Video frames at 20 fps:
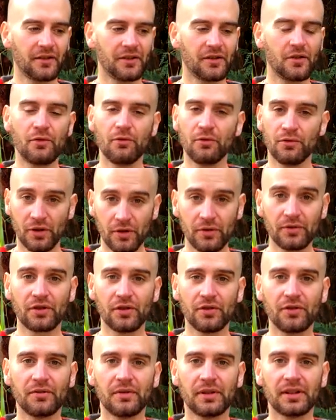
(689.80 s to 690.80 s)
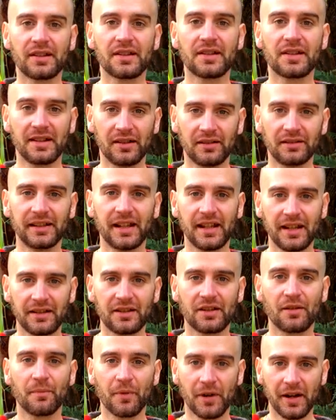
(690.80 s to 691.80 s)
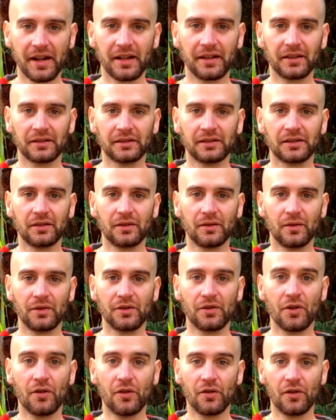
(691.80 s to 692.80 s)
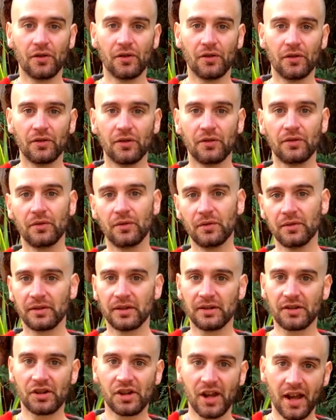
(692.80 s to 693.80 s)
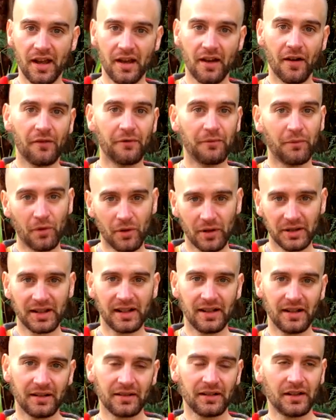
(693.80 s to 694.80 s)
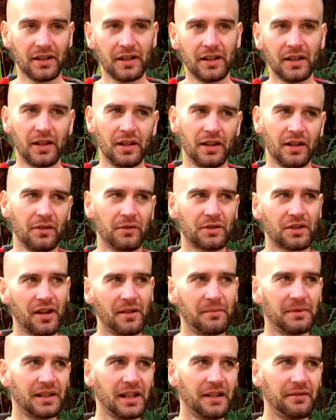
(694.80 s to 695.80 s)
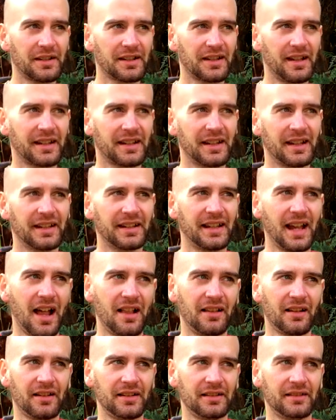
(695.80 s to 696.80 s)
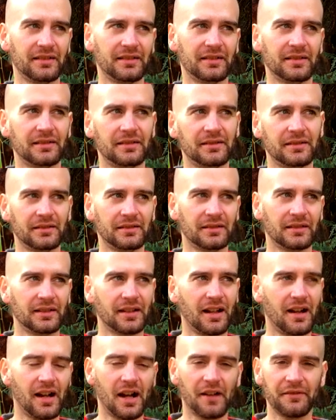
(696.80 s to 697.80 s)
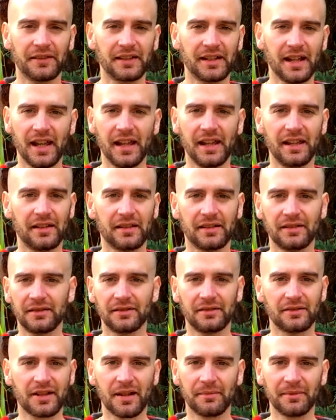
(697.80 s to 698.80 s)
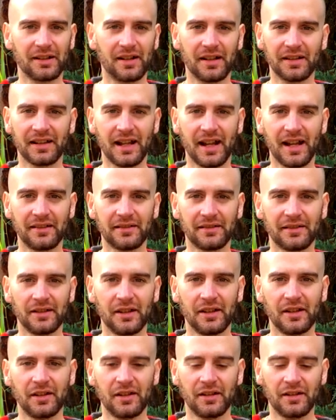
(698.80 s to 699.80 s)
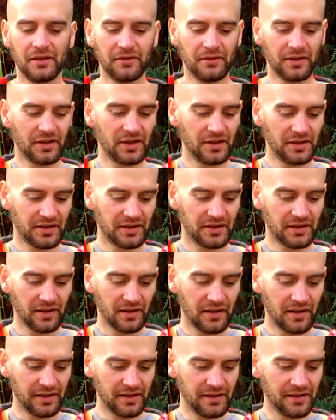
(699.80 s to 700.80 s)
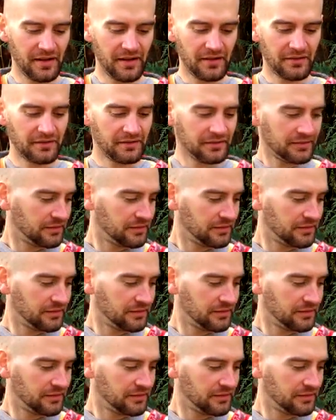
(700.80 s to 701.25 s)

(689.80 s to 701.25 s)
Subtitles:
You know, you do still need to bring your share of water, which I believe is like a gallon and a half a day, something like that, which is, I don't know.